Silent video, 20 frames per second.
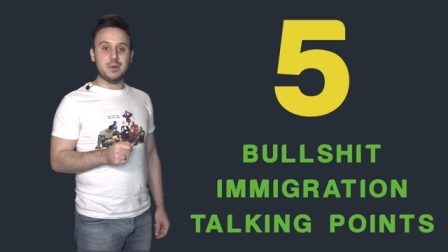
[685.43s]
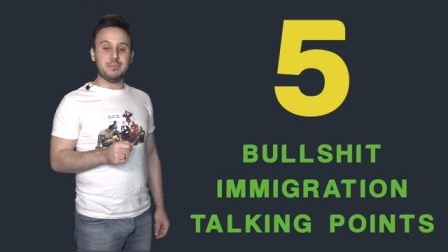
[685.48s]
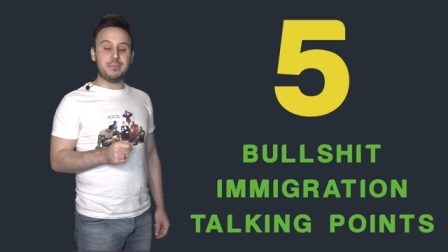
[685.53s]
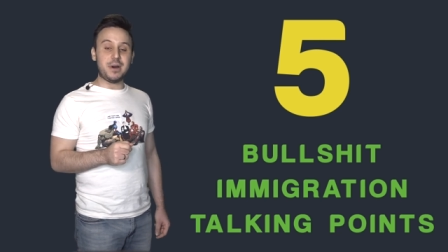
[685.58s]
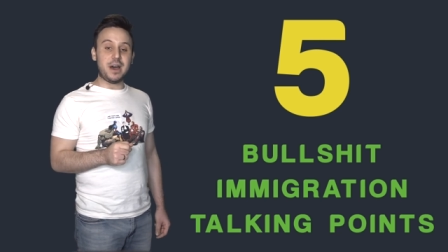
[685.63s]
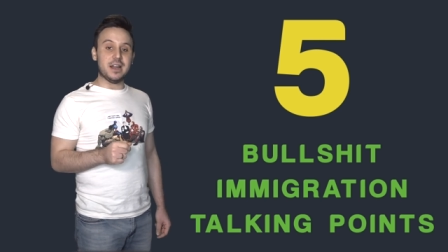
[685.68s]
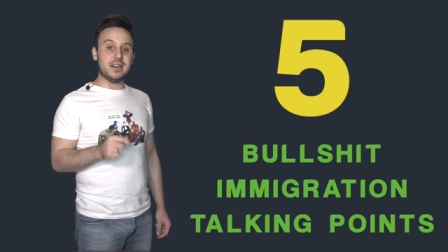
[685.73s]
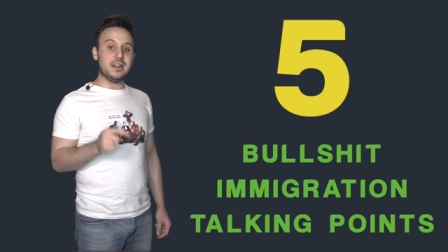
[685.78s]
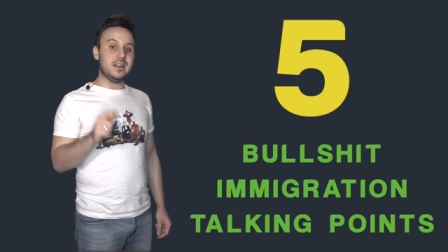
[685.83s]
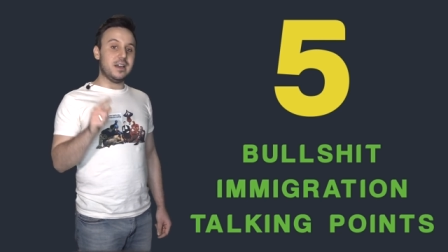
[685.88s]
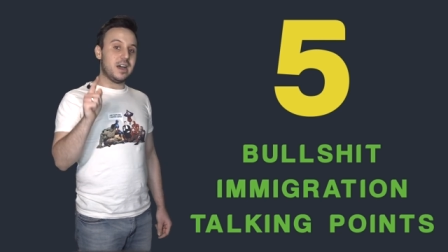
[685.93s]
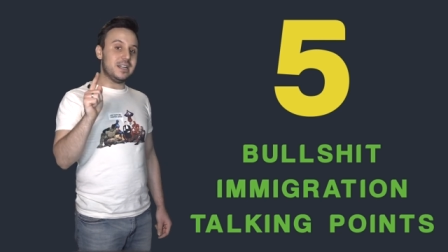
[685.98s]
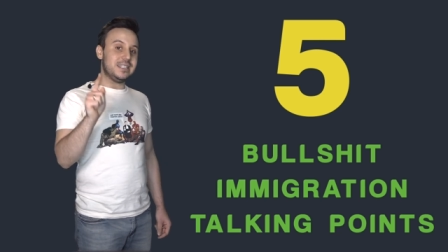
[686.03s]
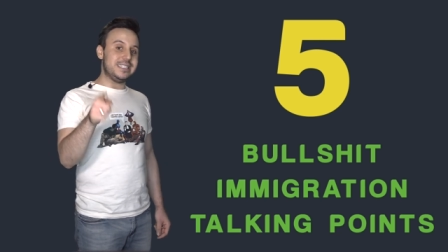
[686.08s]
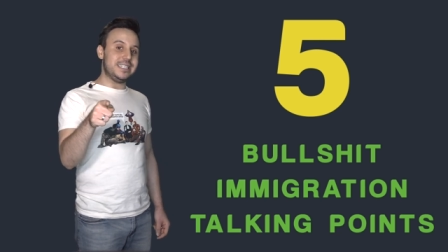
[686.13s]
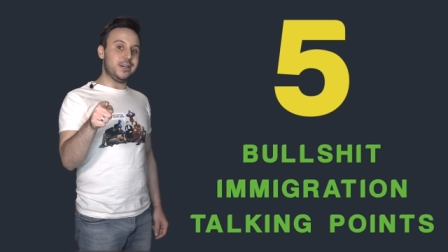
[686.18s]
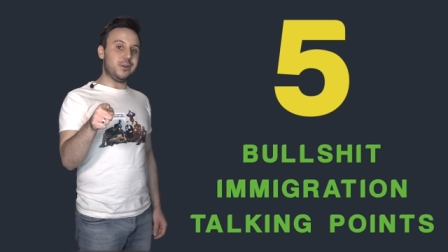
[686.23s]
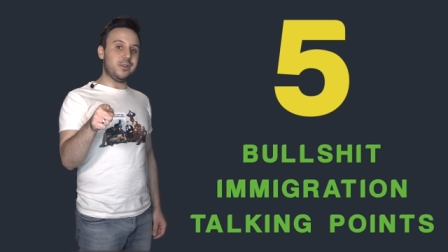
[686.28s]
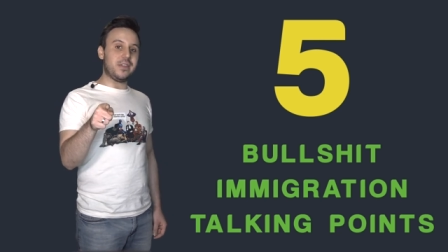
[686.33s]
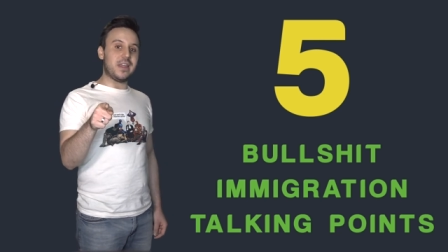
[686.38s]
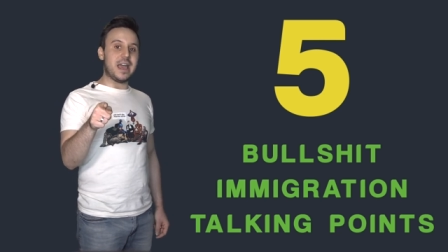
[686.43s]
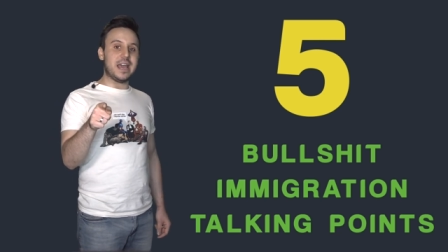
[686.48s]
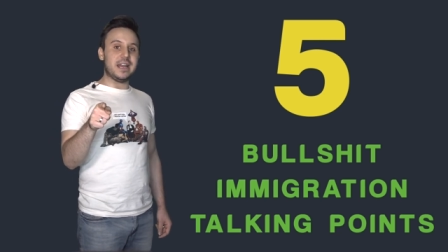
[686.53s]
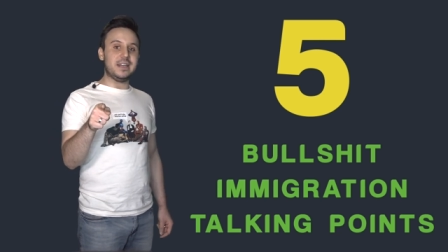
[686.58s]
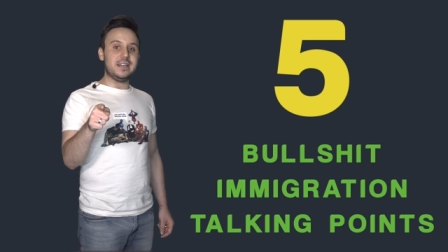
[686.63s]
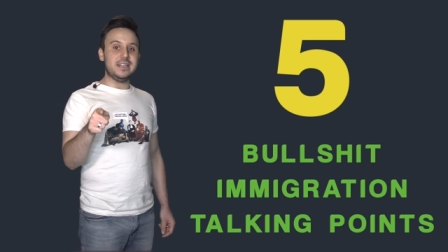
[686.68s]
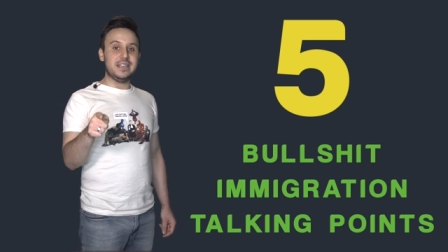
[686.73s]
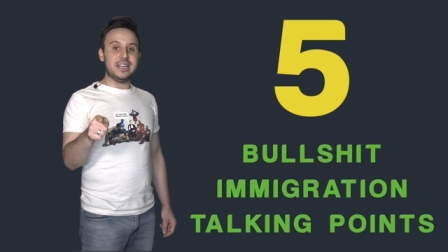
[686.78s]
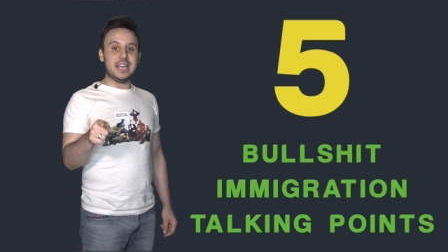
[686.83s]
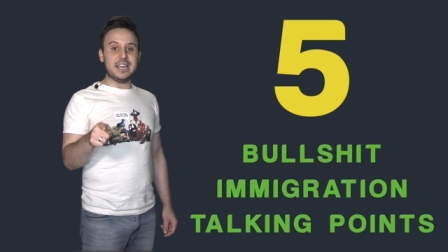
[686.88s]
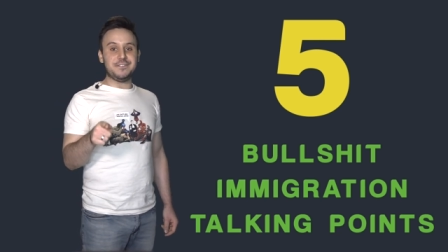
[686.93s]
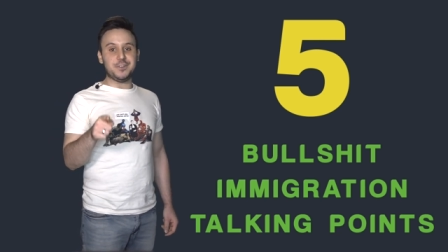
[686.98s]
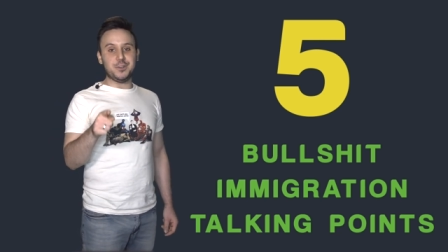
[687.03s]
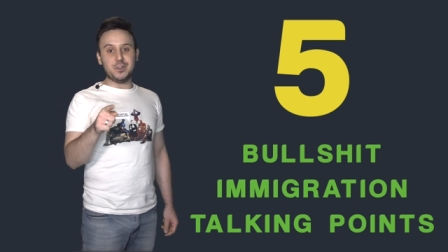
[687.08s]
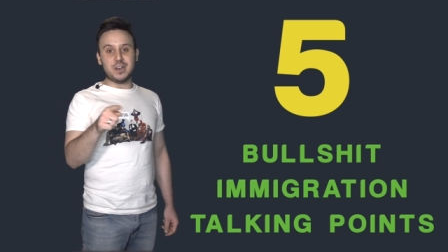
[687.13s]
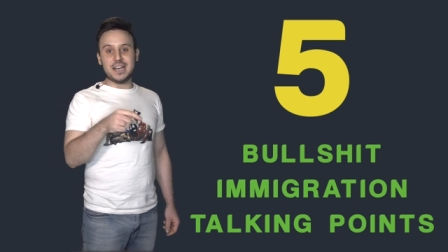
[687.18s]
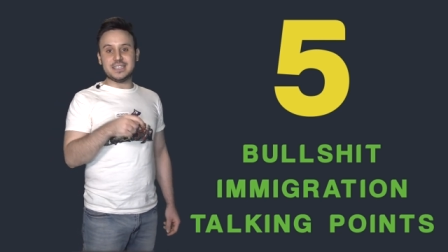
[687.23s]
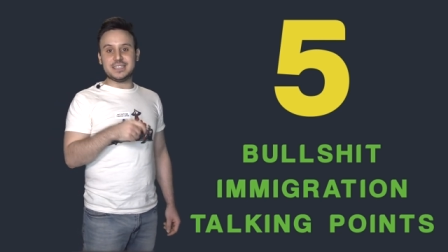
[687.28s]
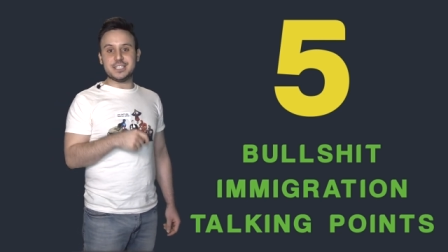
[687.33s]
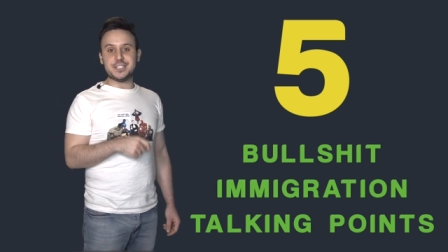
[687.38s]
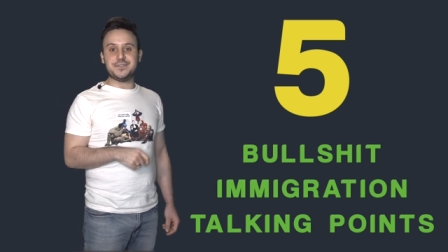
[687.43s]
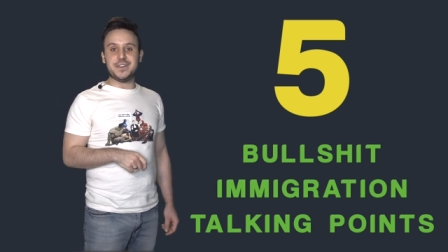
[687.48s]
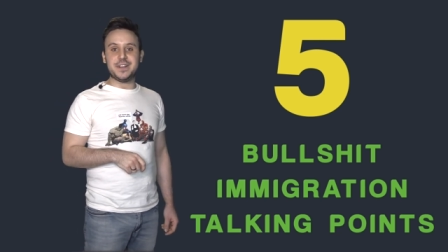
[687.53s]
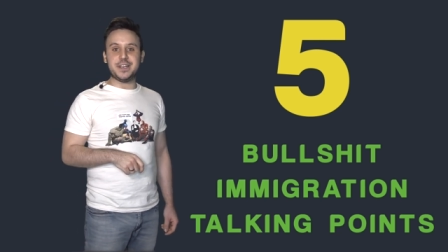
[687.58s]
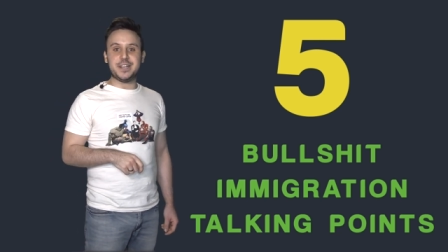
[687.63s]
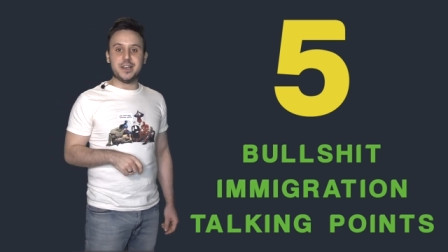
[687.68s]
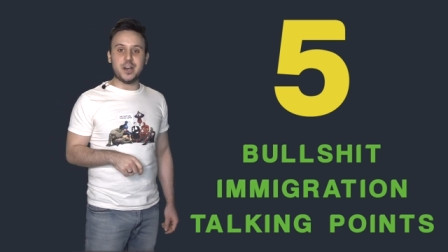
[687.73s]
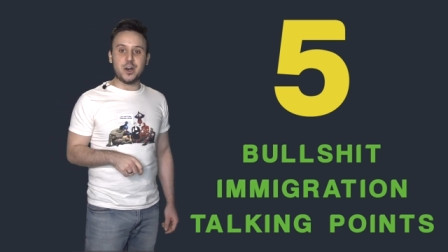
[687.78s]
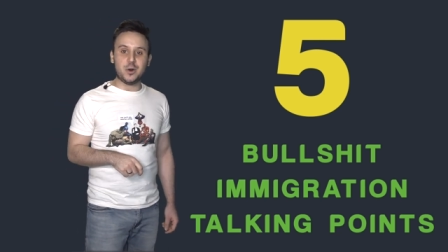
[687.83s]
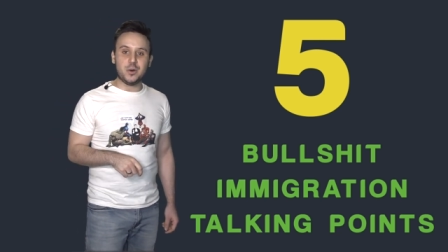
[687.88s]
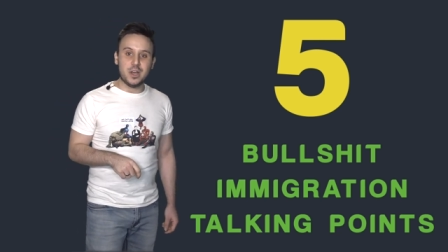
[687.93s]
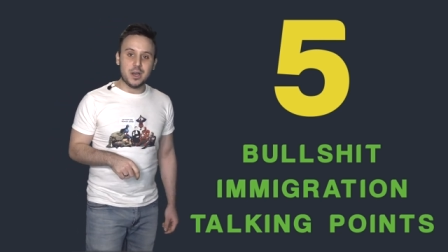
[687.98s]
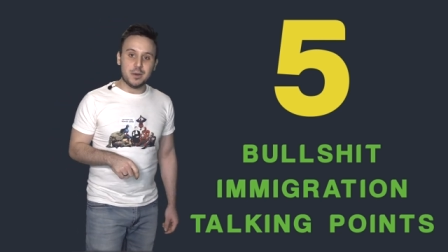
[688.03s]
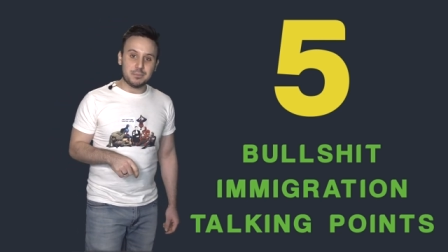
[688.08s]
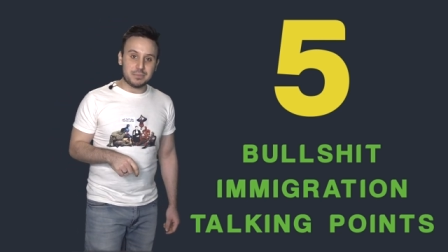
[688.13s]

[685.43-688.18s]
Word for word: But until then, if you like this video,